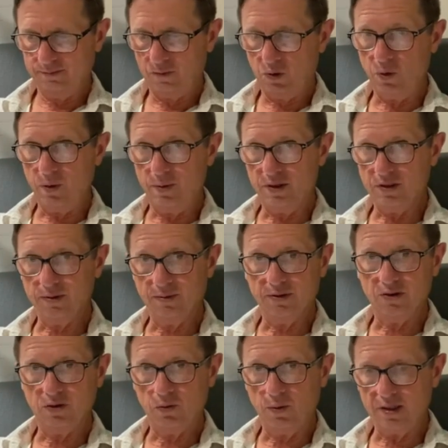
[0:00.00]
Three
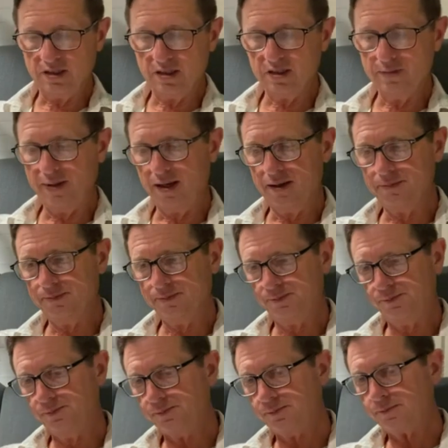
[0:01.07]
principles: the Restless Man,
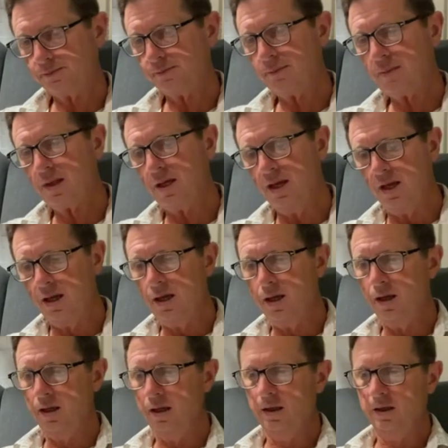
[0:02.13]

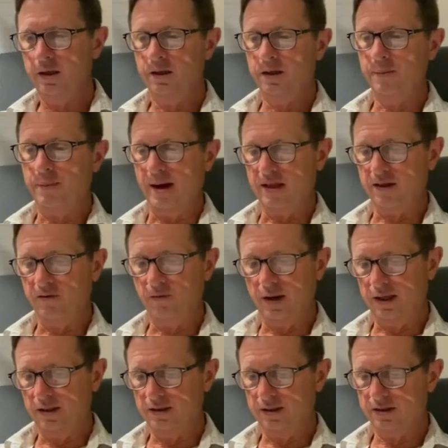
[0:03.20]
the Path of
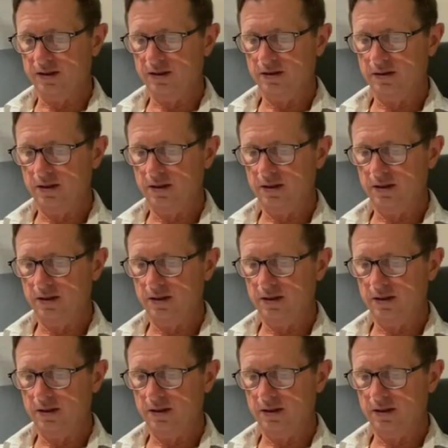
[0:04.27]
Wildness,